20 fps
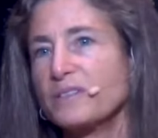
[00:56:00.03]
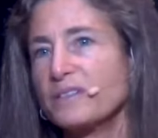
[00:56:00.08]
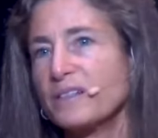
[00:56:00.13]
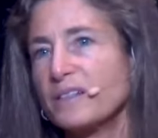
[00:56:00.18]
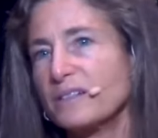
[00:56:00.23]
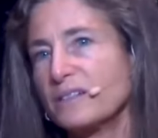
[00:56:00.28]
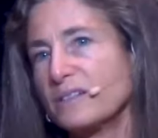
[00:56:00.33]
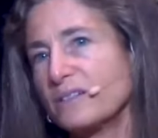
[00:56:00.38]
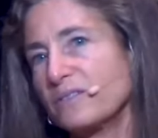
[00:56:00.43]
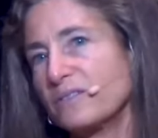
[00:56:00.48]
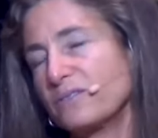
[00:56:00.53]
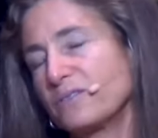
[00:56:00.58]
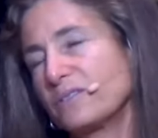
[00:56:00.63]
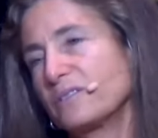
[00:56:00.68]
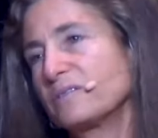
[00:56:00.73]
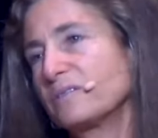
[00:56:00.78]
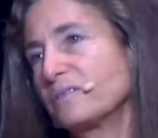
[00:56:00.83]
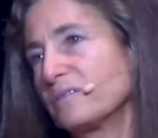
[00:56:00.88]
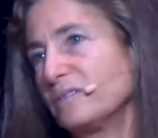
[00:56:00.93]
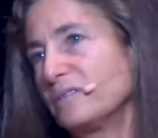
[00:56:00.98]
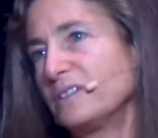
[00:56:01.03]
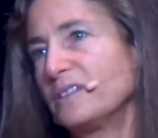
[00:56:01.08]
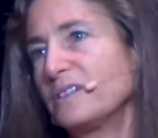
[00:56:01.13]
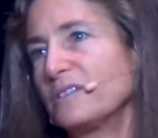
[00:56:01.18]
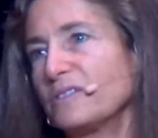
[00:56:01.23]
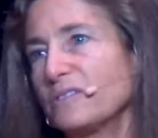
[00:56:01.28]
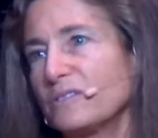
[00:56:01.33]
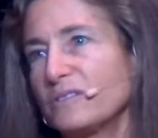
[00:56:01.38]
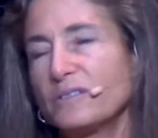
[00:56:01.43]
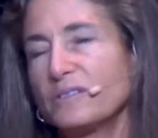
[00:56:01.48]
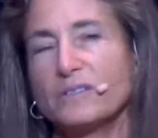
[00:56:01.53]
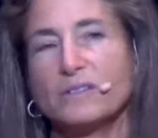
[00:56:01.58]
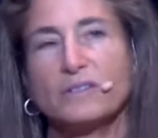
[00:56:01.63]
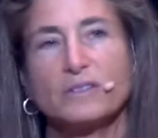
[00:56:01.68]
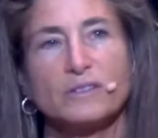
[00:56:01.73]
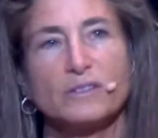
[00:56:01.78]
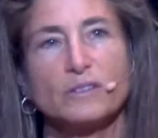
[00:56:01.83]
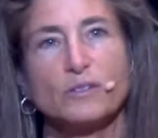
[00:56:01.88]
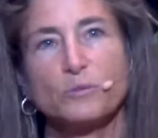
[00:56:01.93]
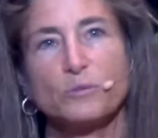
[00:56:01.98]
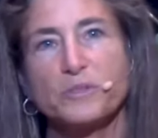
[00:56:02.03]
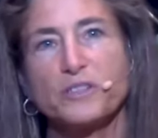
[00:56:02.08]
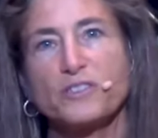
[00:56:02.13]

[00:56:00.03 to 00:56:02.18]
sense of, a little